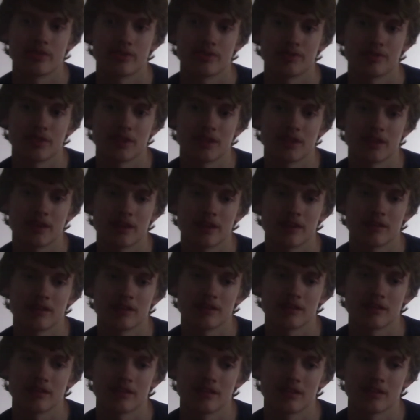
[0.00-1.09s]
then like,
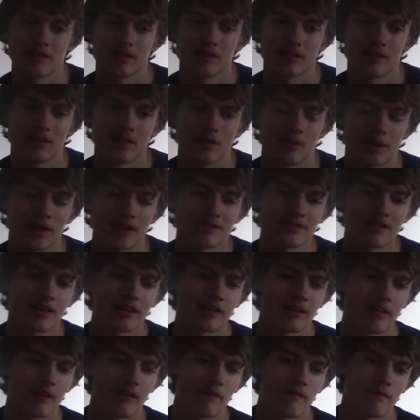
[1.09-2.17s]
you know, because
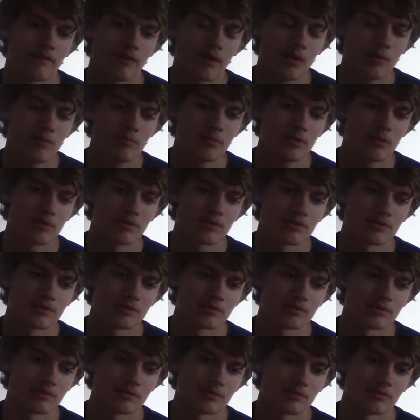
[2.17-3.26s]
like phone
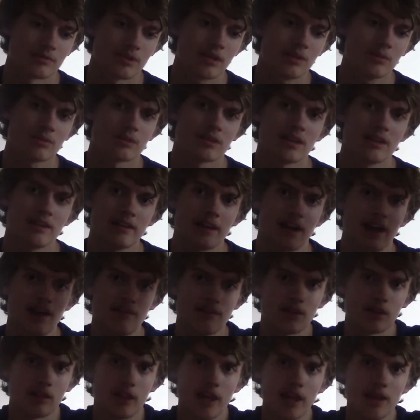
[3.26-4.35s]
booths, they don't tend to have
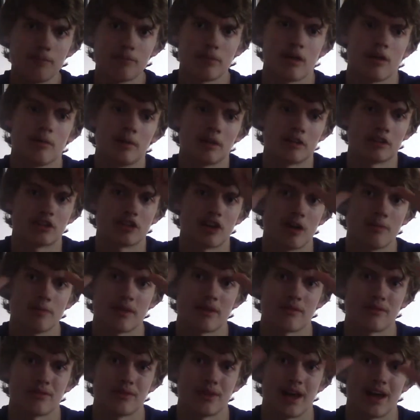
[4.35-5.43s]
a light bulb on top
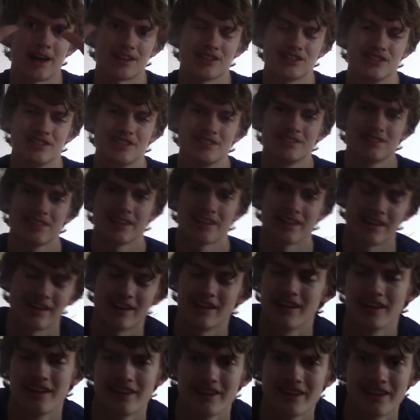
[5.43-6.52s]
that flashes. Like,
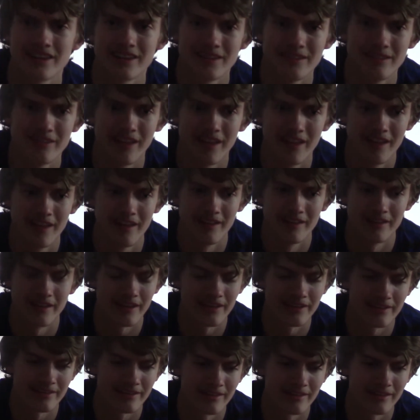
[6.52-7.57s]
and I don't, like...